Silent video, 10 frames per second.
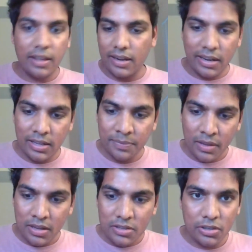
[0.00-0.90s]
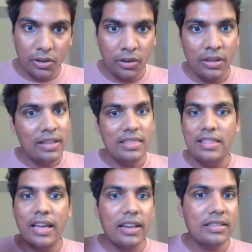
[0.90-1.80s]
right? So
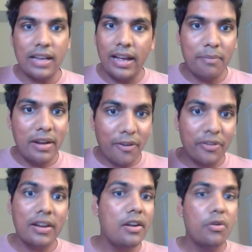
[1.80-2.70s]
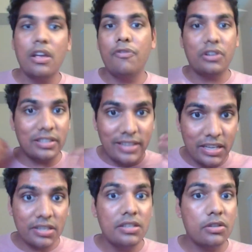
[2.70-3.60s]
I am definitely looking for
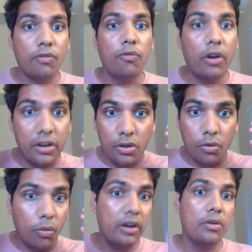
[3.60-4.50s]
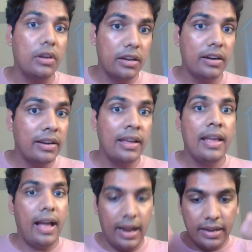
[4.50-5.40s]
suggestions of what do you want to learn
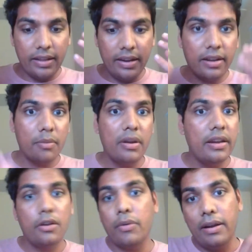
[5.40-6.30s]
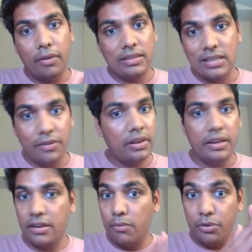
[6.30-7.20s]
at intermediate to advanced level
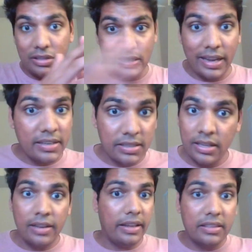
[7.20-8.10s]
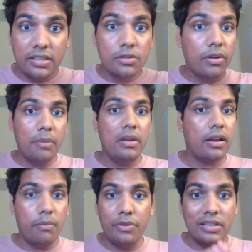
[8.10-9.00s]
in computer science. Like this is going to be a
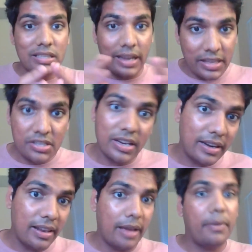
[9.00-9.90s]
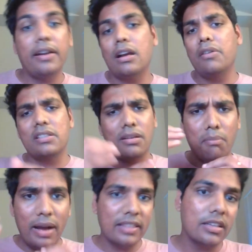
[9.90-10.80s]
computer science channel. I might cover some
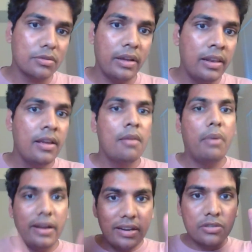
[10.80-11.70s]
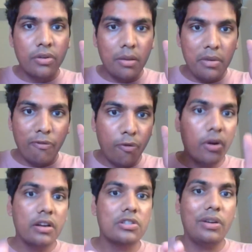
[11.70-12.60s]
math as well, but it is going to be
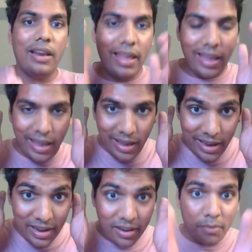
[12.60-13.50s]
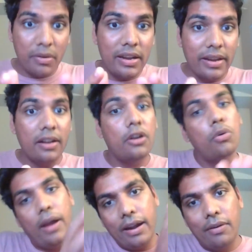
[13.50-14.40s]
focused on intermediate
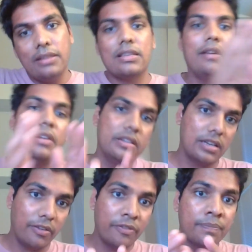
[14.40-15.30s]
to advanced level stuff,